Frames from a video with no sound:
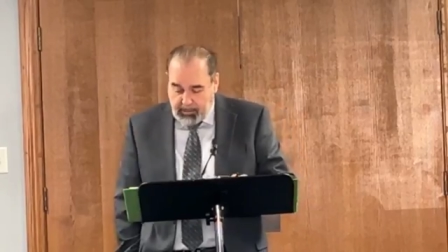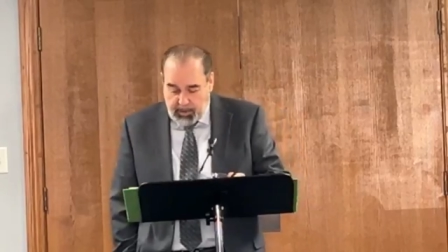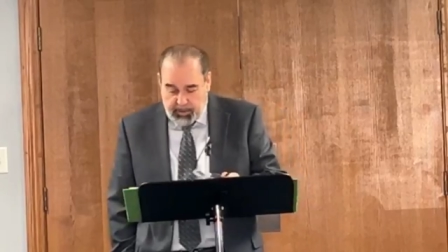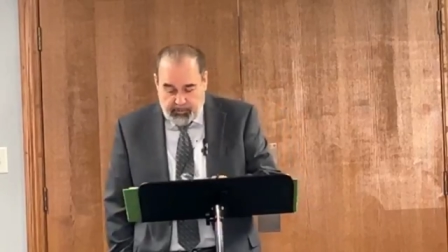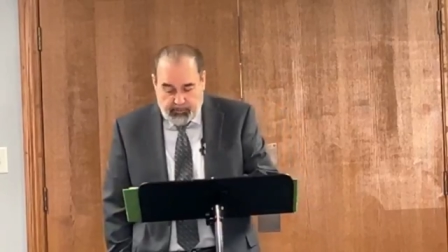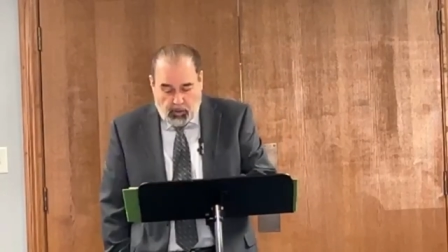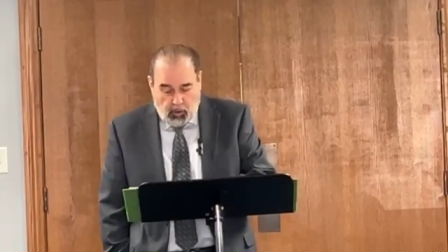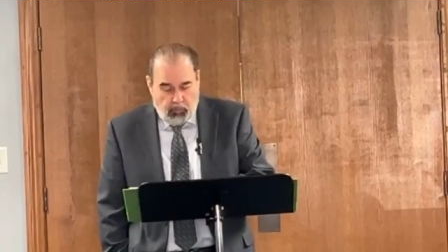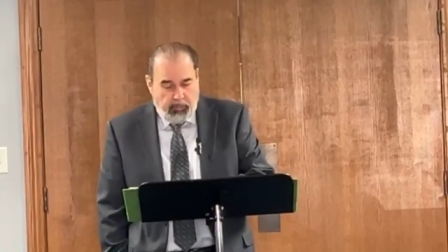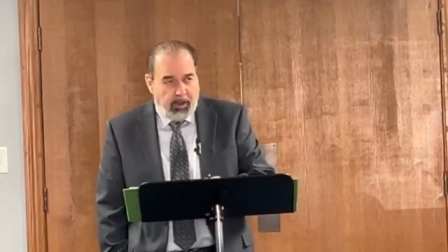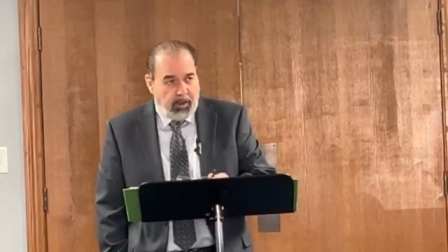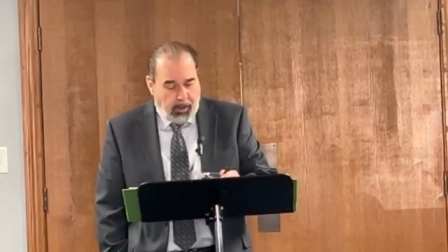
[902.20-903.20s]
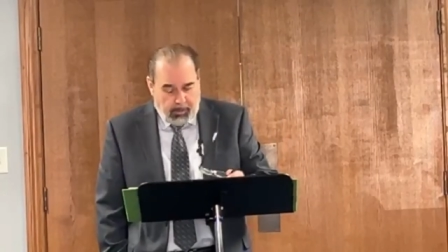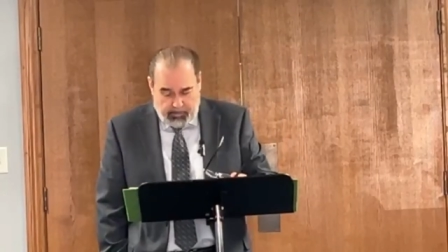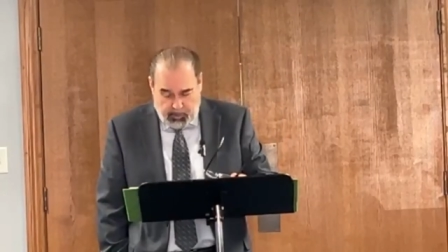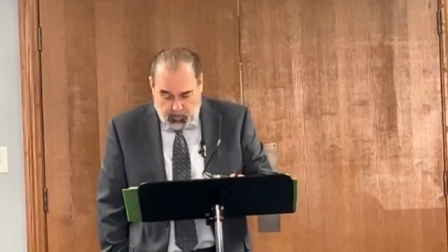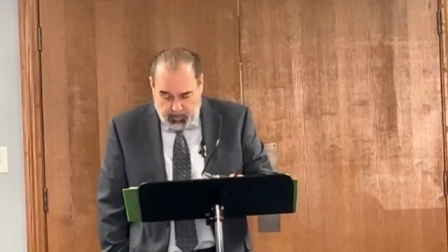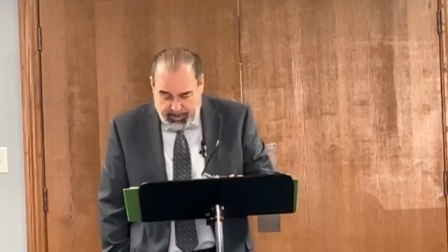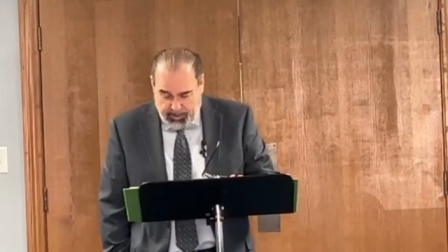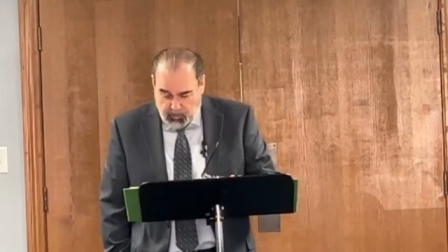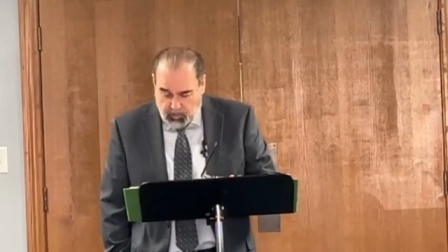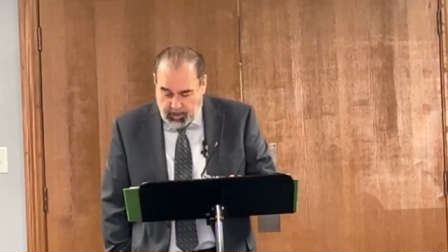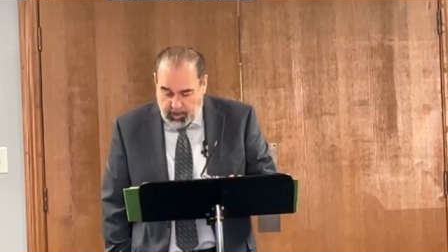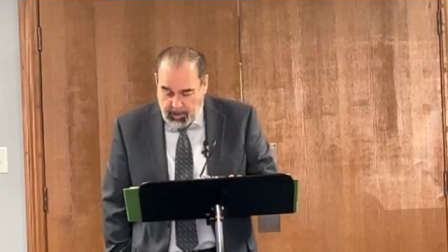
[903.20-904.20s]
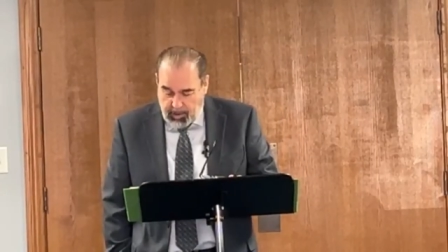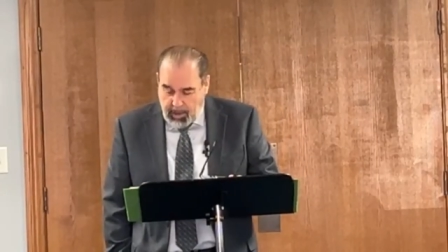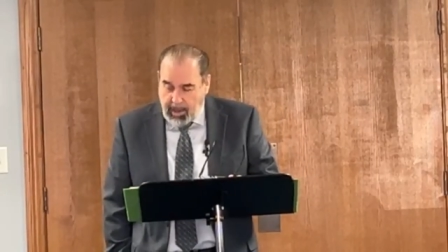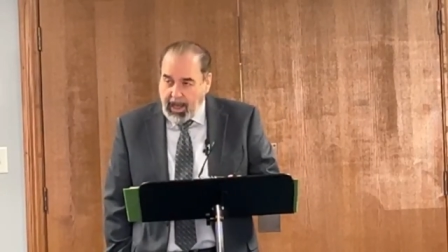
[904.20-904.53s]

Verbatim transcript: statement. You've overcome the wicked one.